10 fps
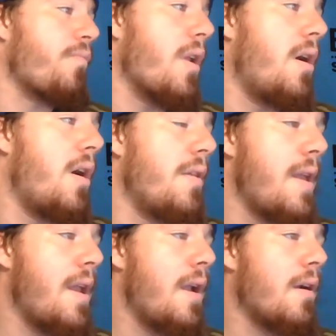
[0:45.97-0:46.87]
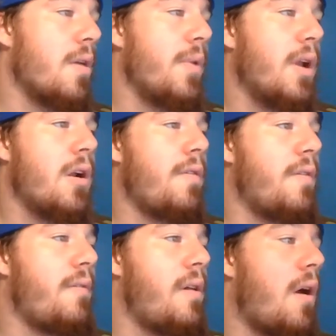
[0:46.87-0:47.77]
they are coming in off
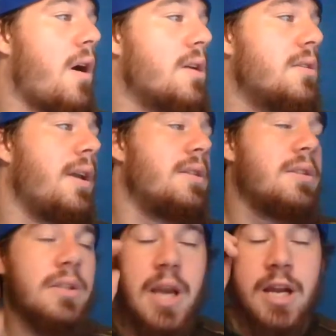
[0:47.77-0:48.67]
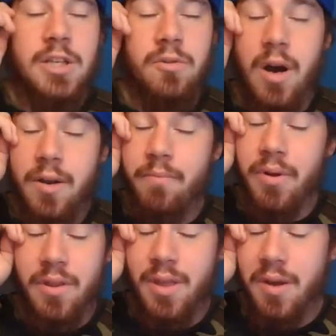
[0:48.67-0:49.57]
of a loss against Saskatchewan.
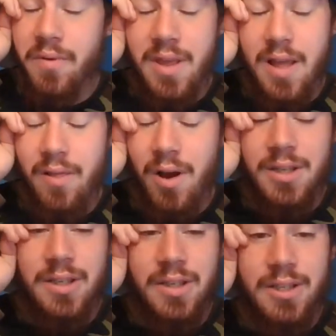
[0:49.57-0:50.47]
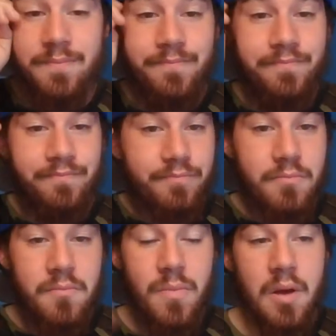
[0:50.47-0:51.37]
But the thing with that loss is,
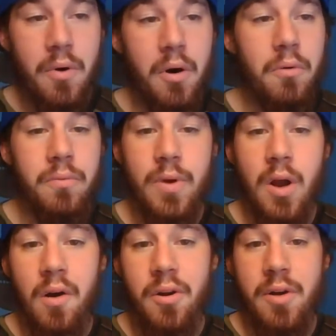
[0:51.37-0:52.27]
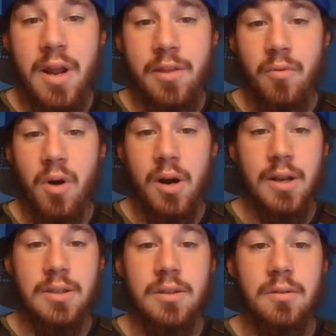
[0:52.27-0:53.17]
well, we all know Nathan Rourke
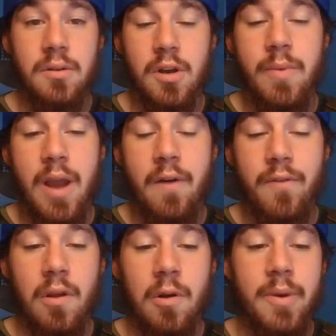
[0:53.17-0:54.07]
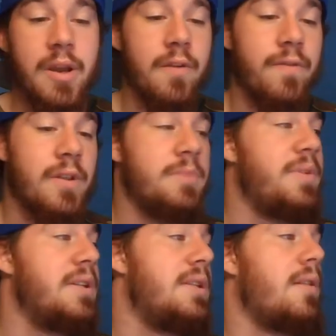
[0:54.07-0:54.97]
is going to be out for a little bit here for this
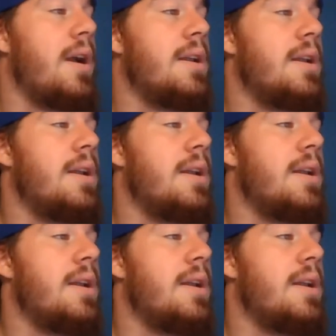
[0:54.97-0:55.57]
BC Lions.